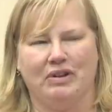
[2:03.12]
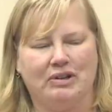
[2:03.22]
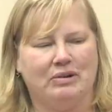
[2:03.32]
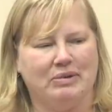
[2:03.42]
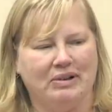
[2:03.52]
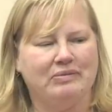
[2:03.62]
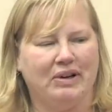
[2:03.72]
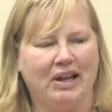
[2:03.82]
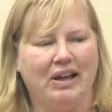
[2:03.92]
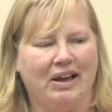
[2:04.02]
vulnerable,
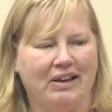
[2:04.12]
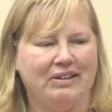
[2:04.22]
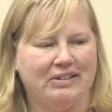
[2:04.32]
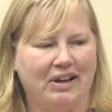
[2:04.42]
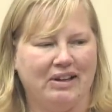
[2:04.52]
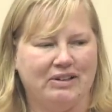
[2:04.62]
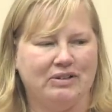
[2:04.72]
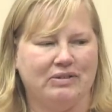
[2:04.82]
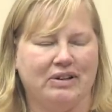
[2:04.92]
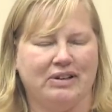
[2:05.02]
but I
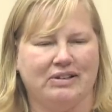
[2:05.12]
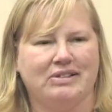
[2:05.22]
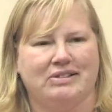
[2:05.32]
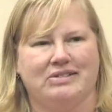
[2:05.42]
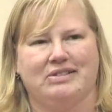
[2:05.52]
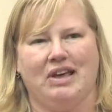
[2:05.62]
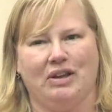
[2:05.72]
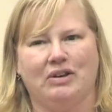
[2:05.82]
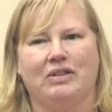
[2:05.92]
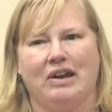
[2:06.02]
do want to
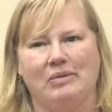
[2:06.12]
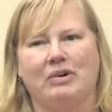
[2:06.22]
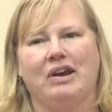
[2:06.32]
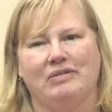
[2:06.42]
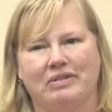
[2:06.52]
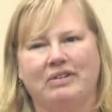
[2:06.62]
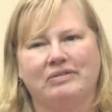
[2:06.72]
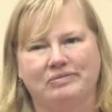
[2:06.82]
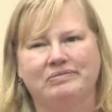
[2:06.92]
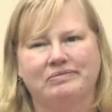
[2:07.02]
let you know that I'm
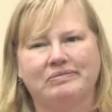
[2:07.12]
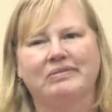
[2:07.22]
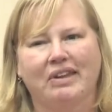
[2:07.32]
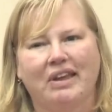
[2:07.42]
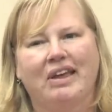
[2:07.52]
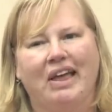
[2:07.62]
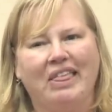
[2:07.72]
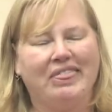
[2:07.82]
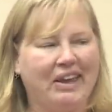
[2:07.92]
grateful. And